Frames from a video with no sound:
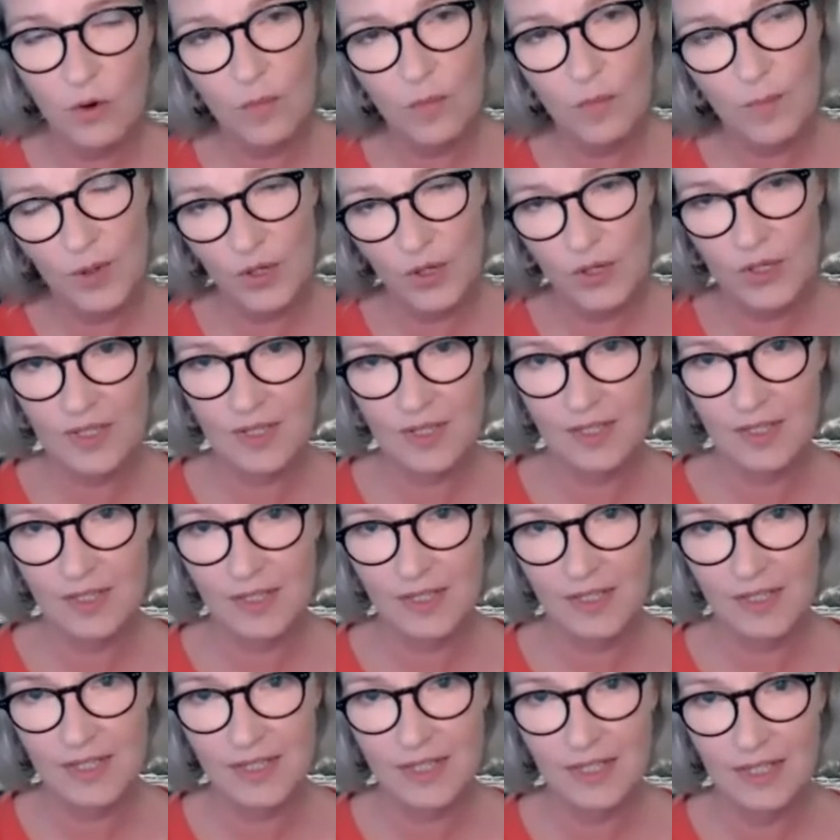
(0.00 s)
your
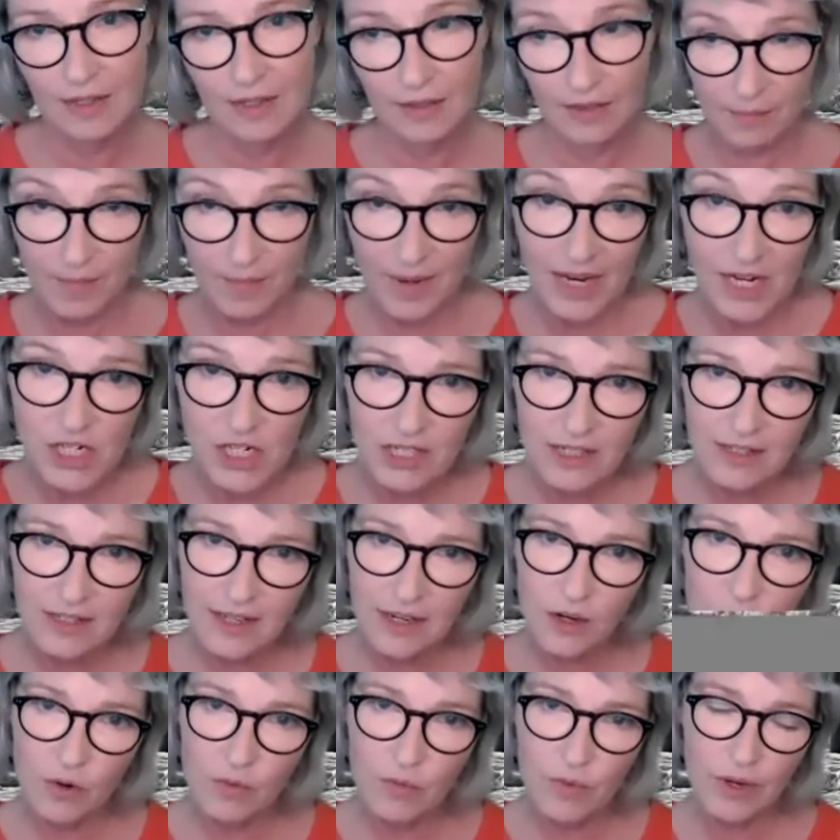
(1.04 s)
person's the
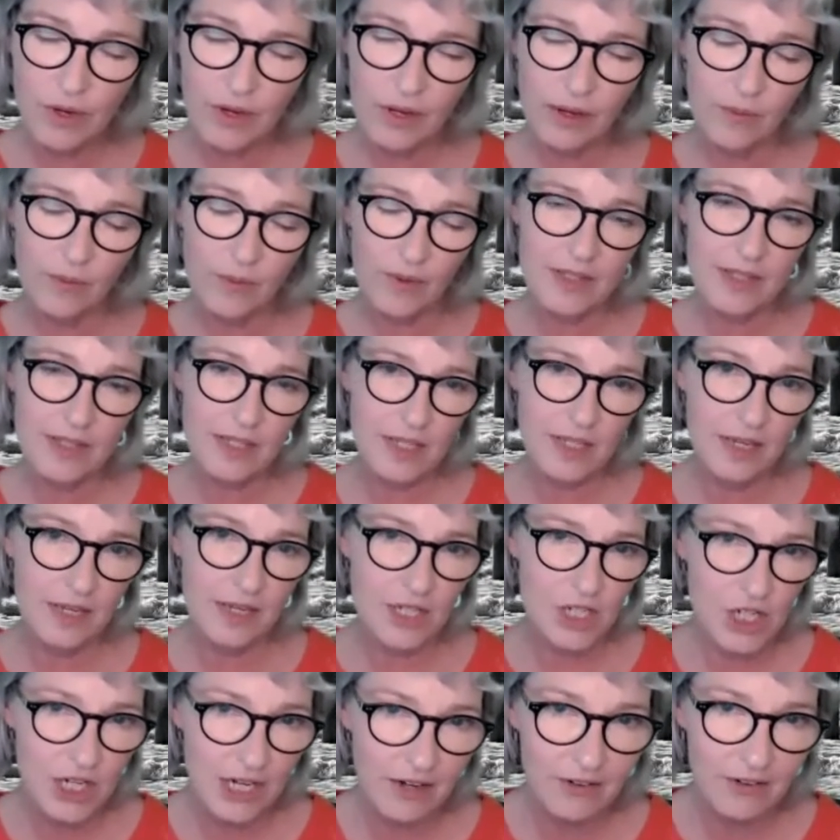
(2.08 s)
patient that you're working
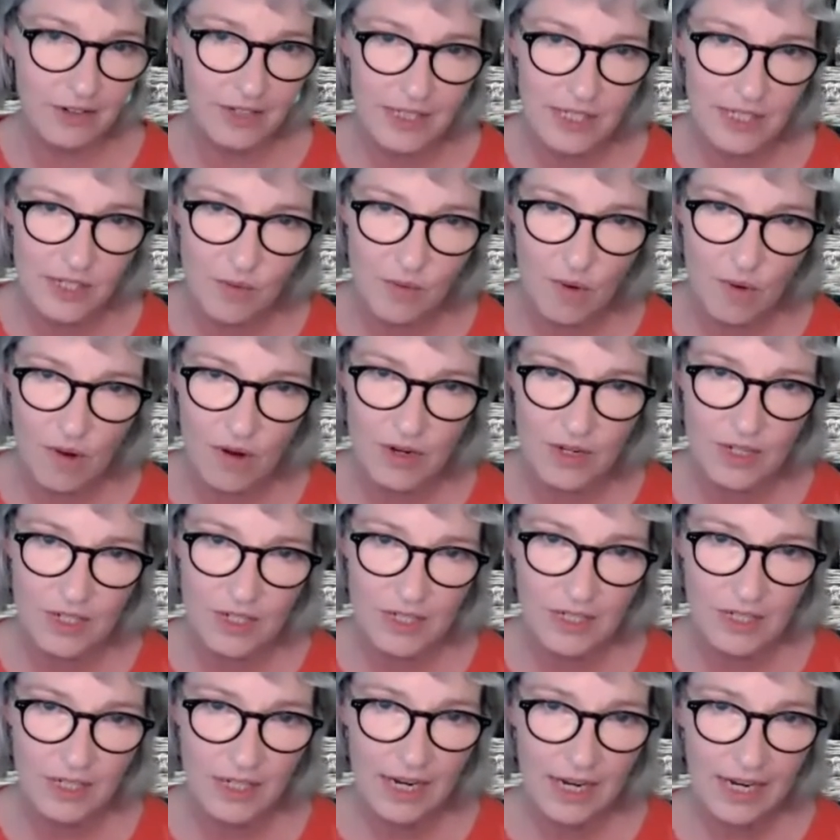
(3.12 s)
with cheering
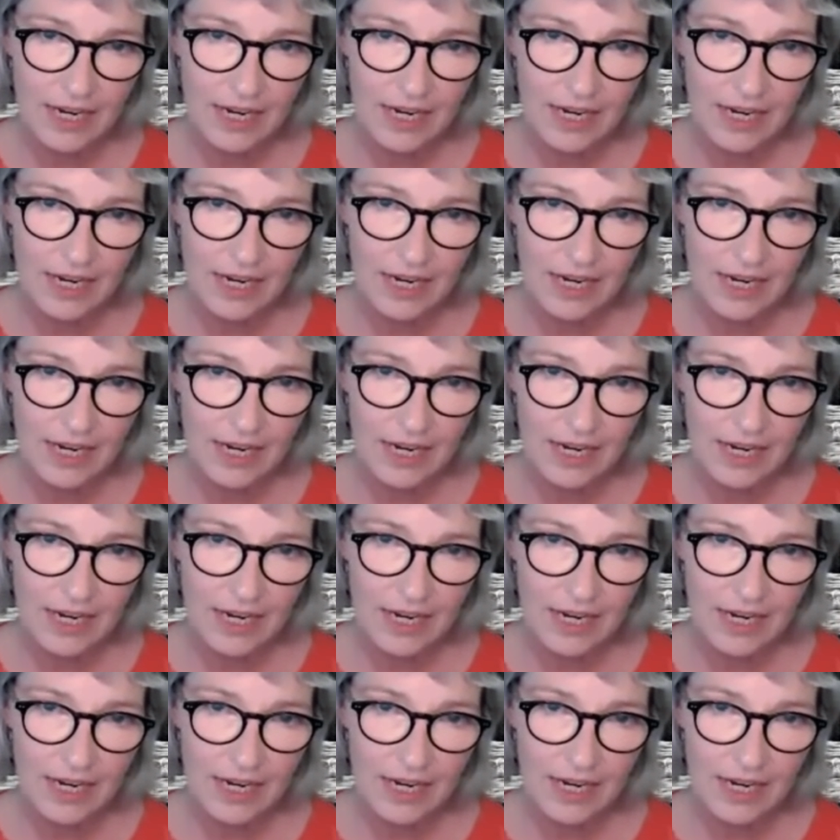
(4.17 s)
squad